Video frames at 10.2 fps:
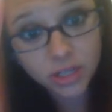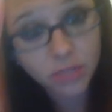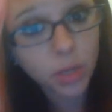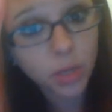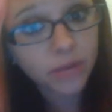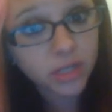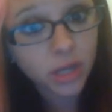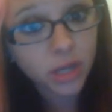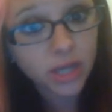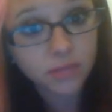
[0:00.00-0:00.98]
That's why I went to
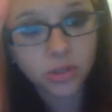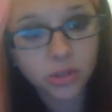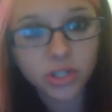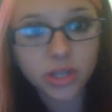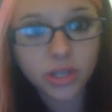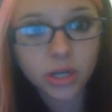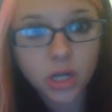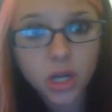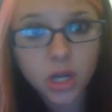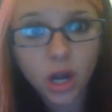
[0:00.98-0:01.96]
the hospital. She's like,
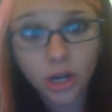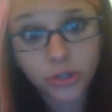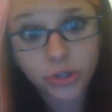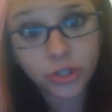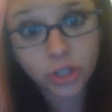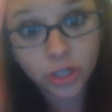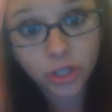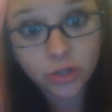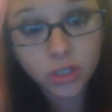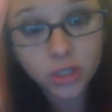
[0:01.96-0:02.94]
are you sure
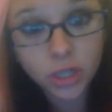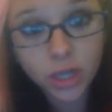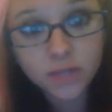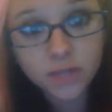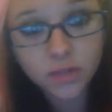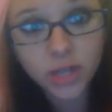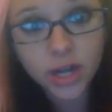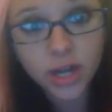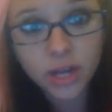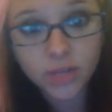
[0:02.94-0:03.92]
you went to the hospital that night?